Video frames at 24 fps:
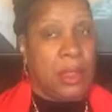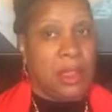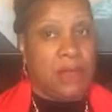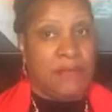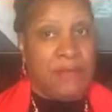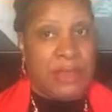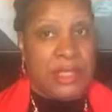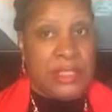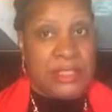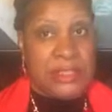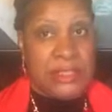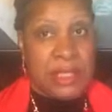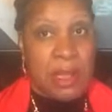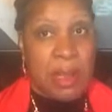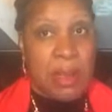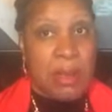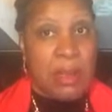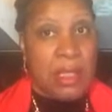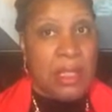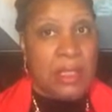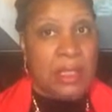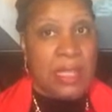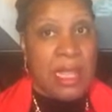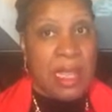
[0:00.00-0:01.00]
if he's
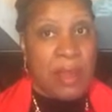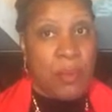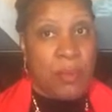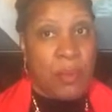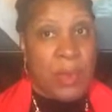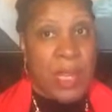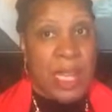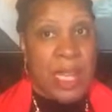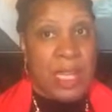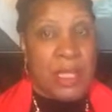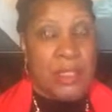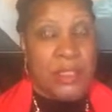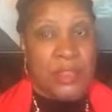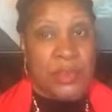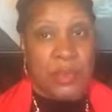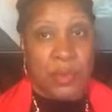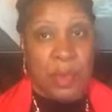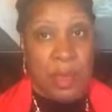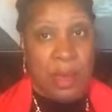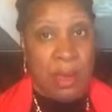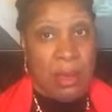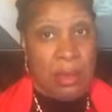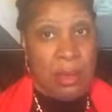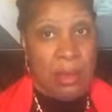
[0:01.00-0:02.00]
talking that way
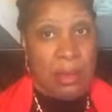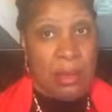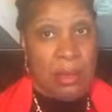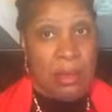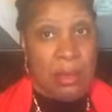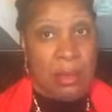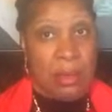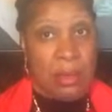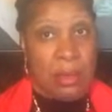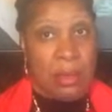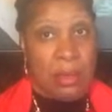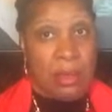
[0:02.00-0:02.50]
to her